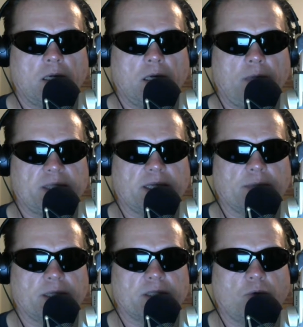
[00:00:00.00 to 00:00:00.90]
I'll be dead
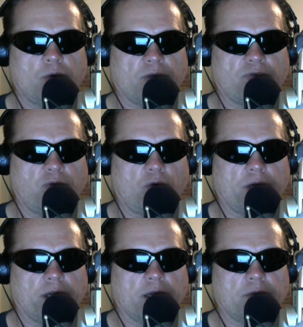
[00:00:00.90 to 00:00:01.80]
by
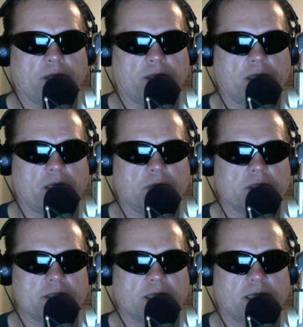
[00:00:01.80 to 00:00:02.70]
2040, I would think. What
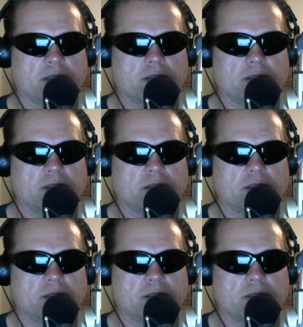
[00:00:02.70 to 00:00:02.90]
is that?